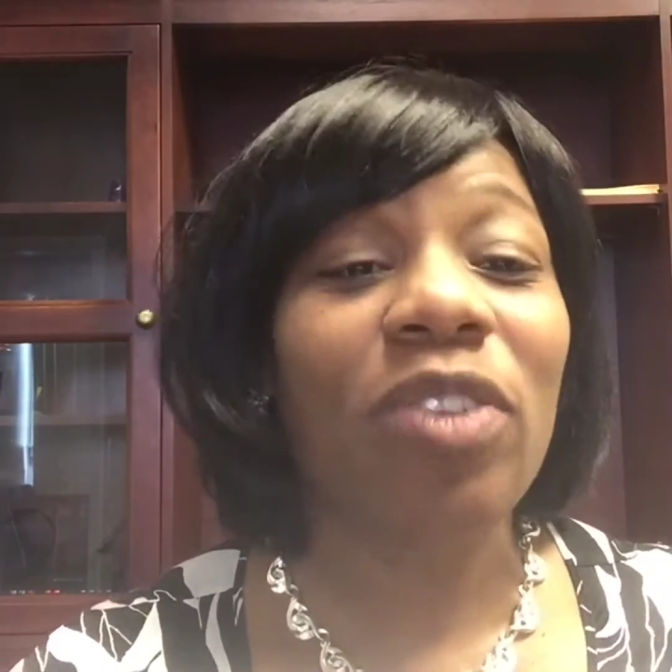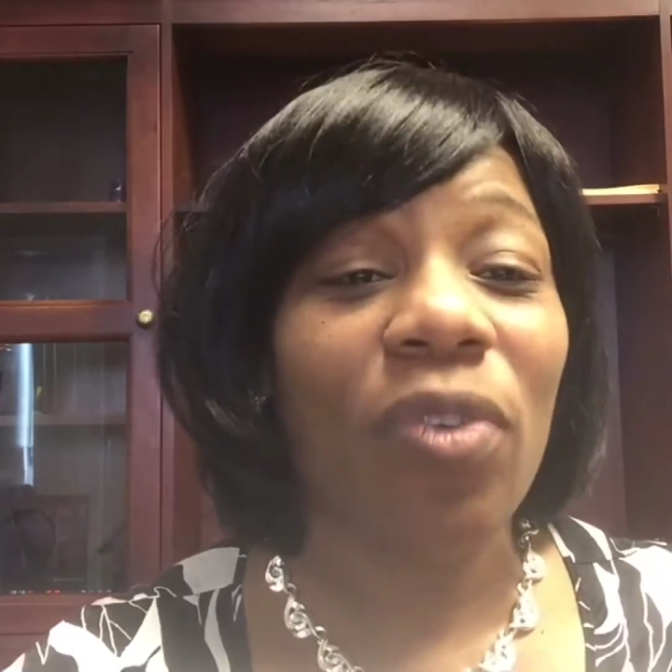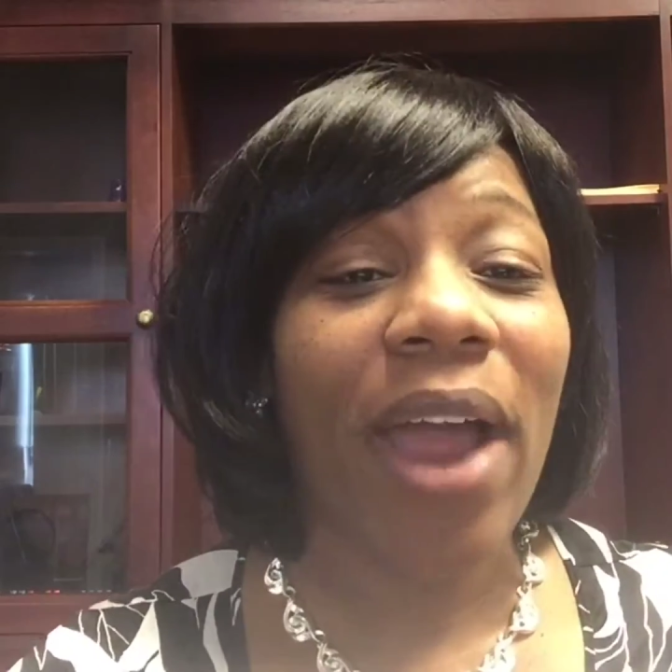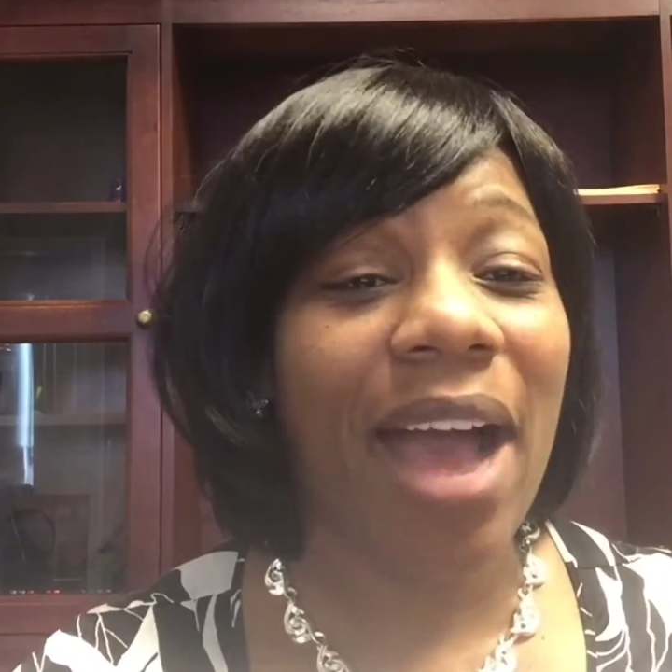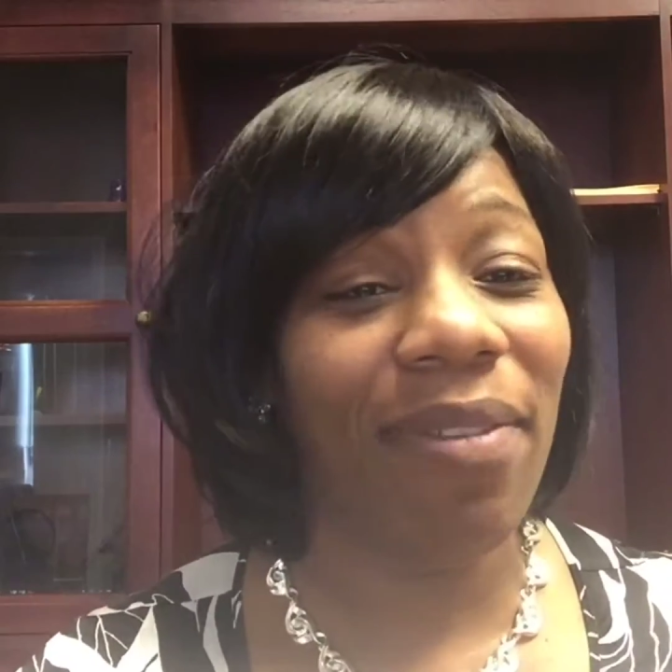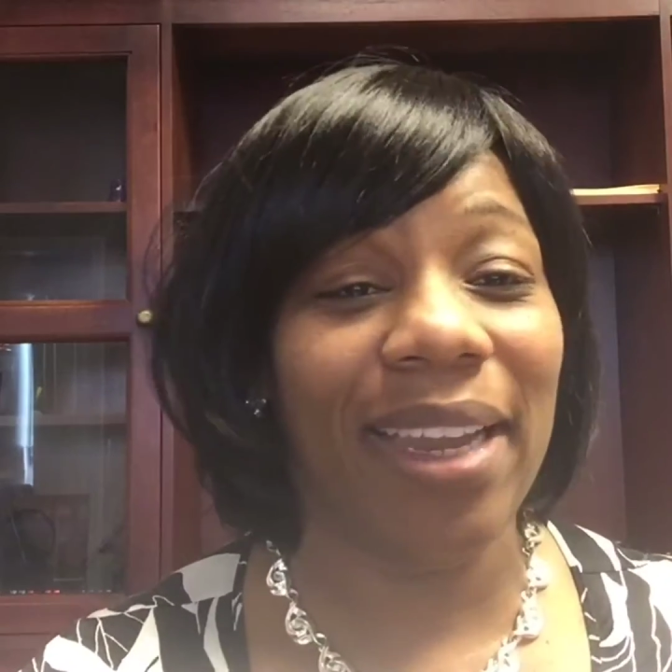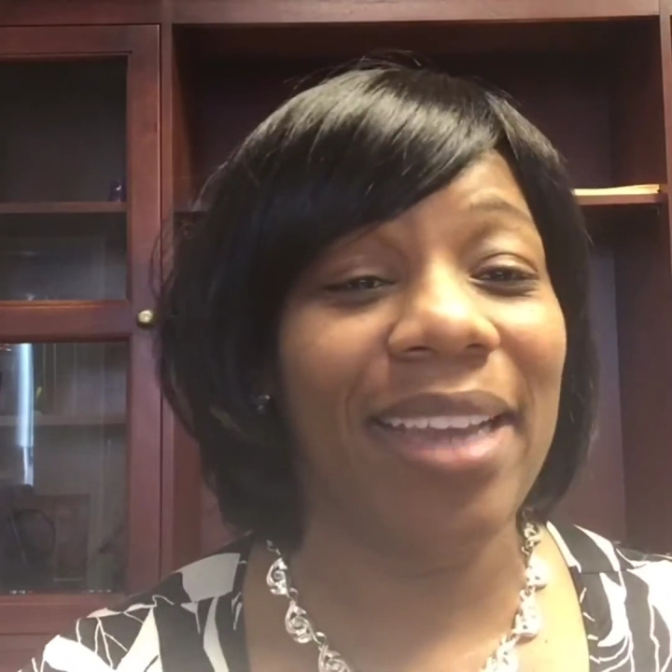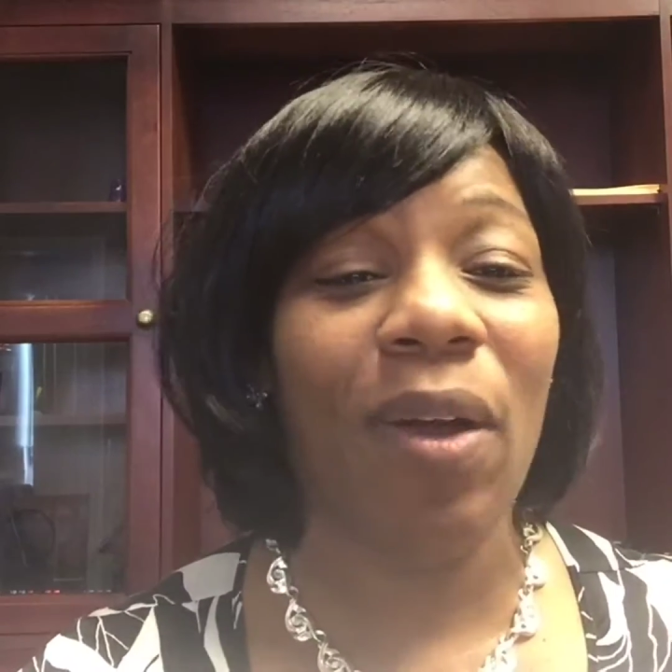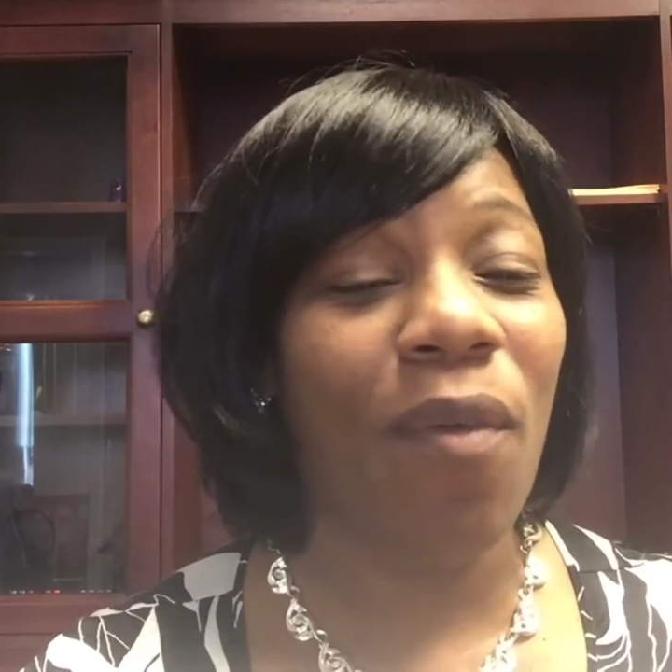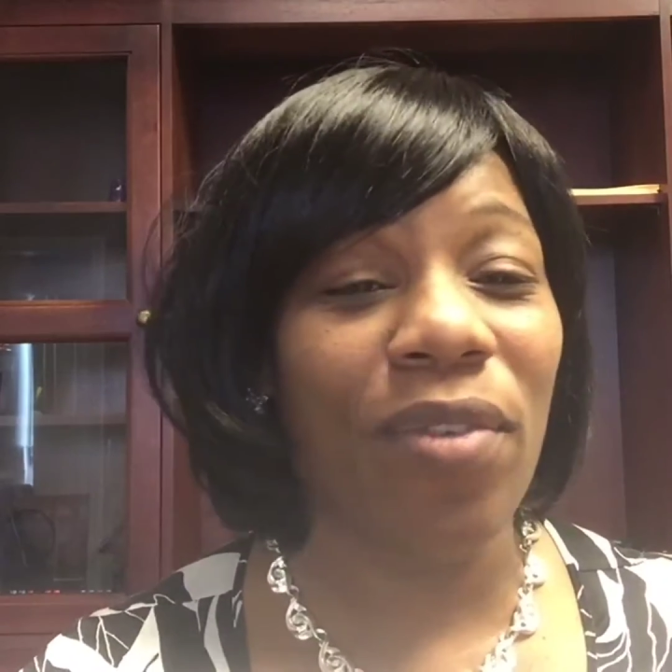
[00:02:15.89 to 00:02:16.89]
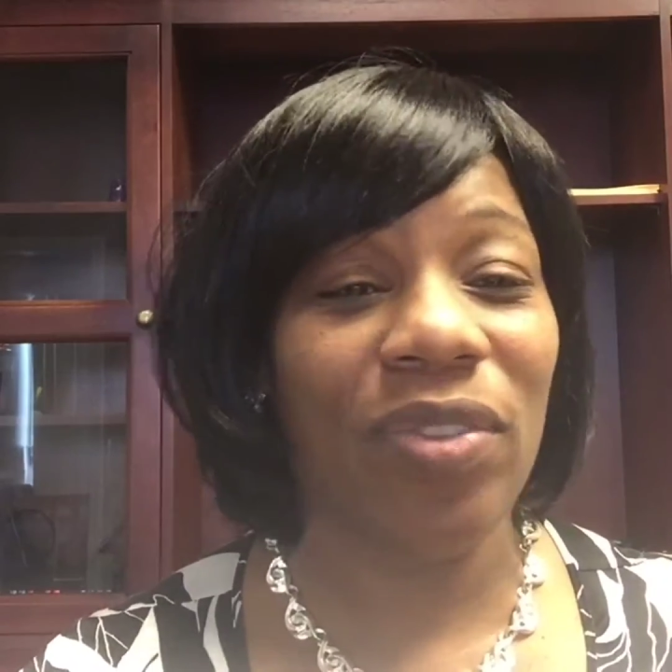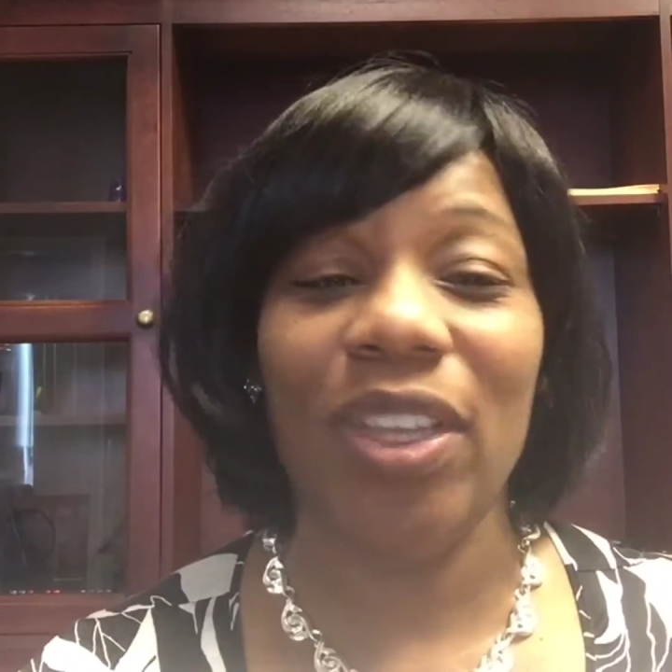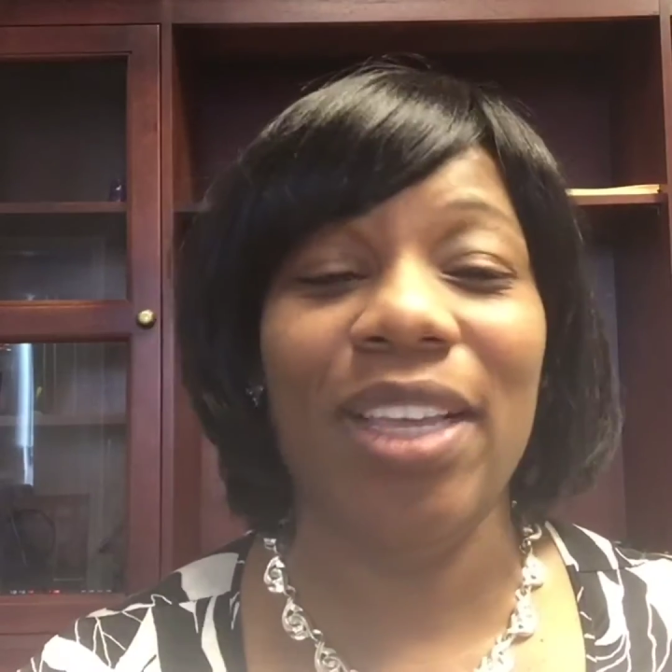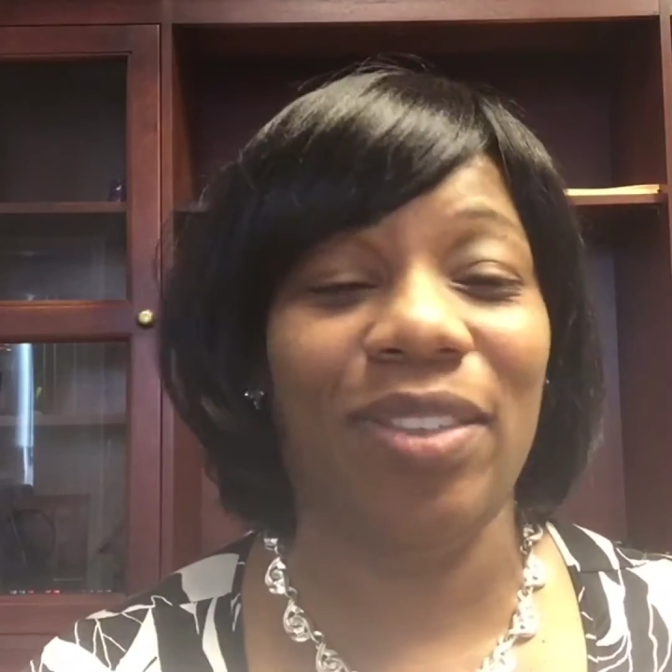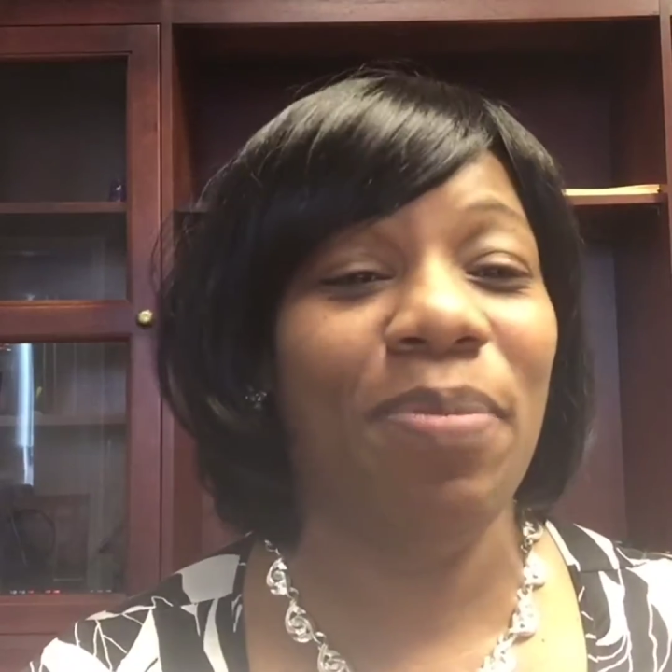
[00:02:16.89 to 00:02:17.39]
traveling
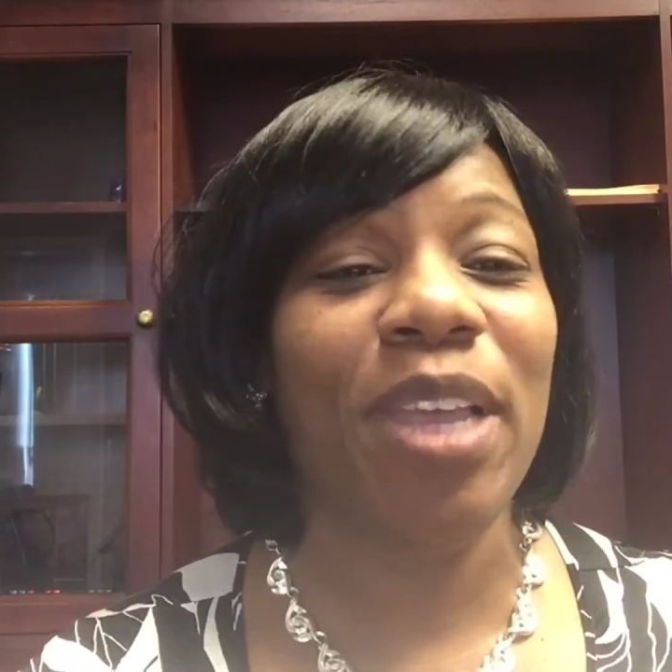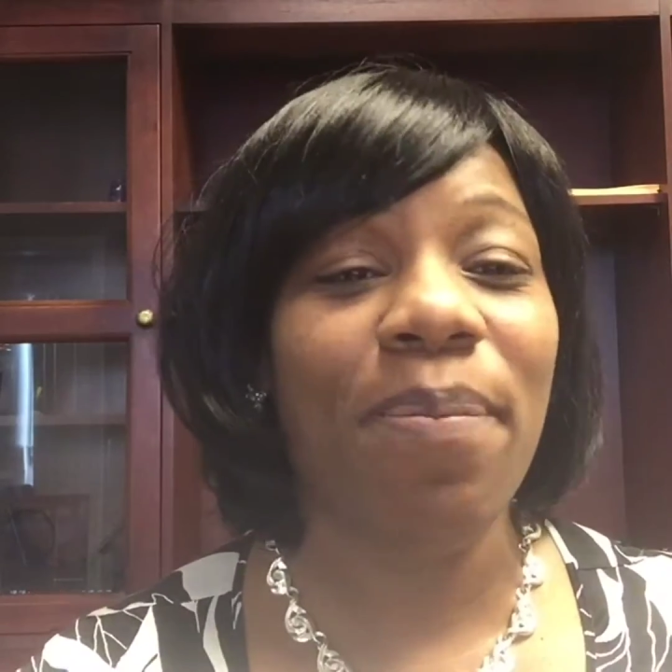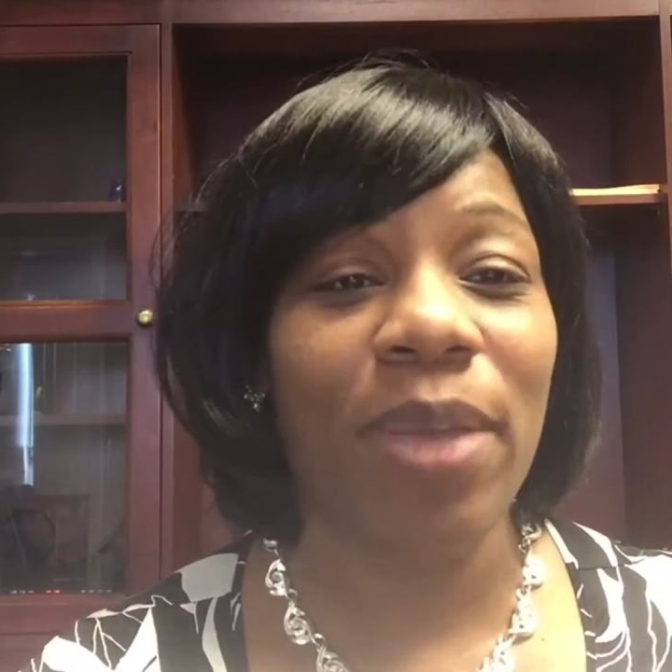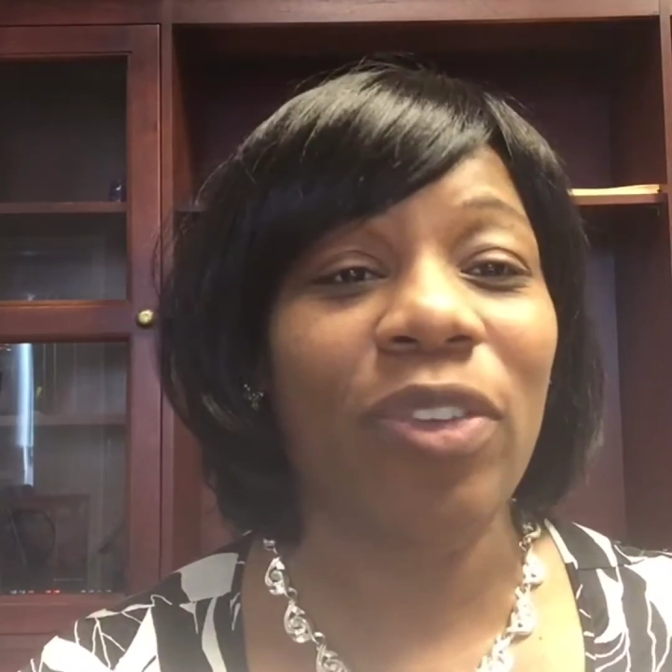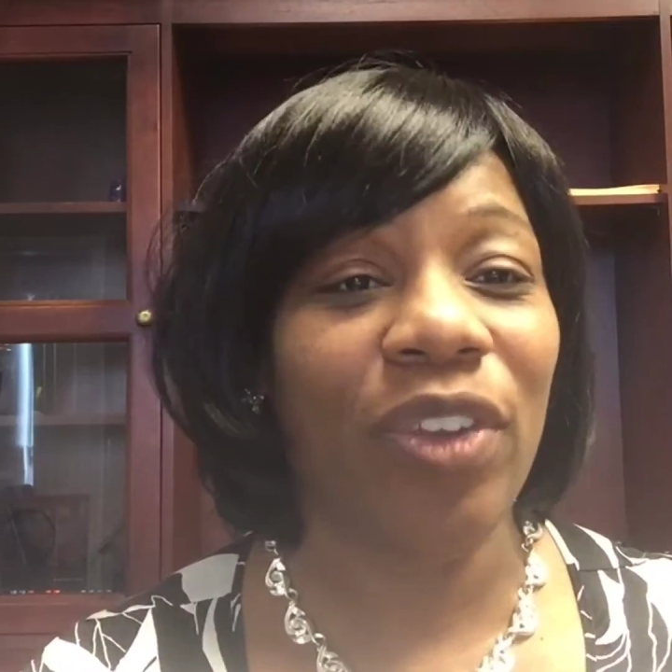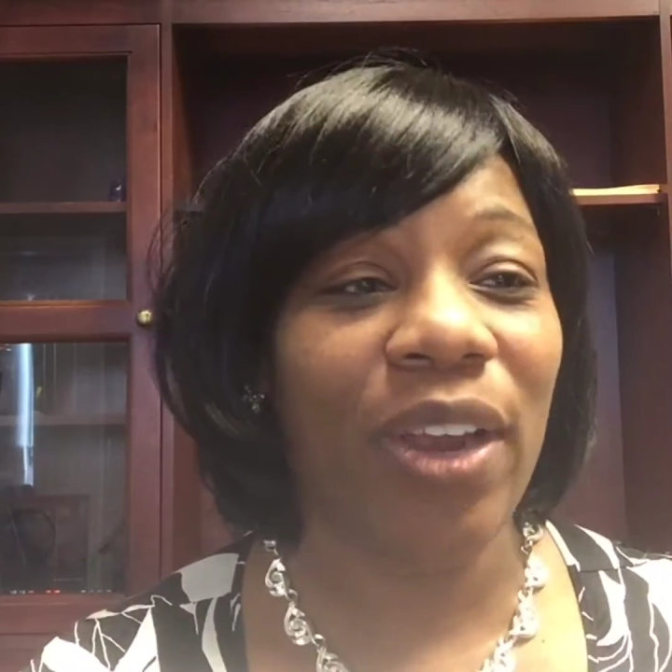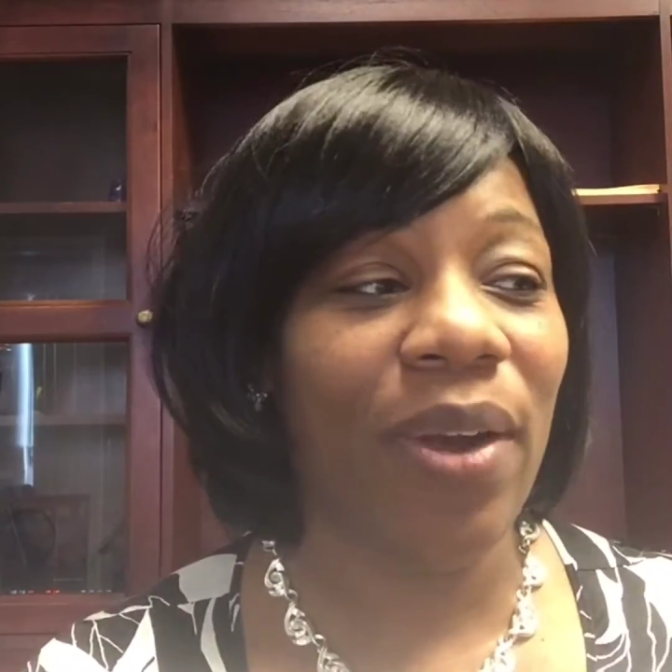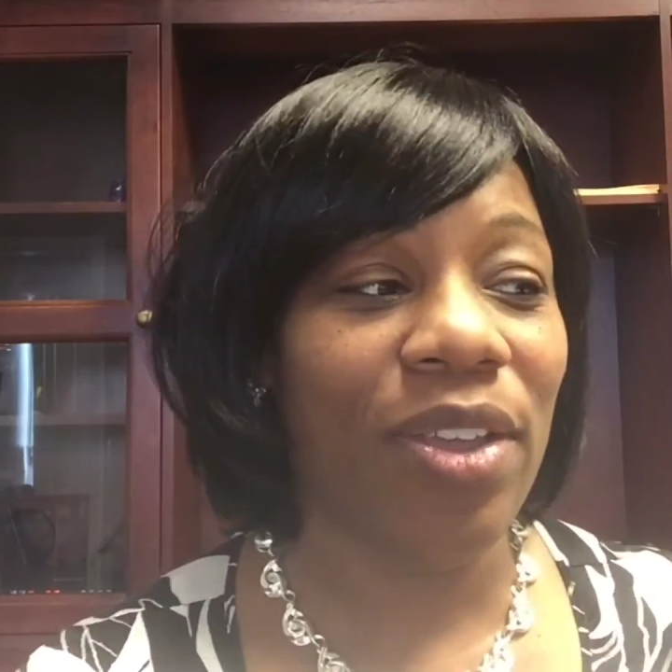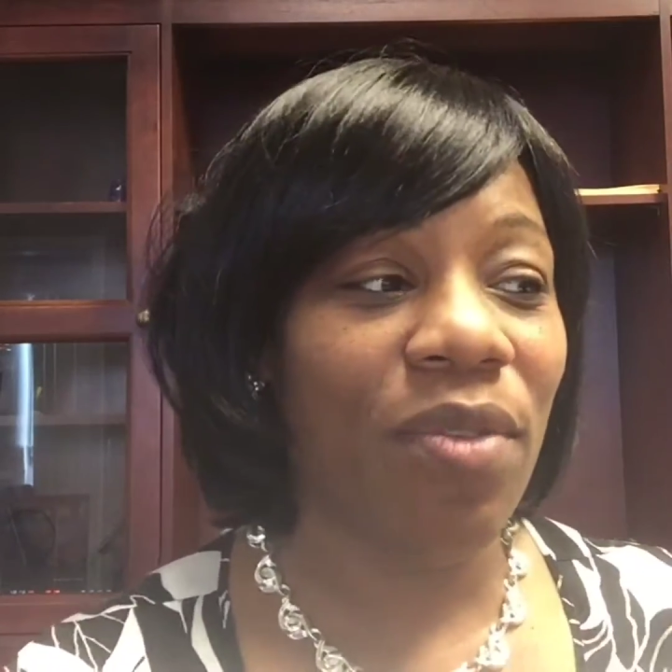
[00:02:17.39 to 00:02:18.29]
overseas to be a missionary.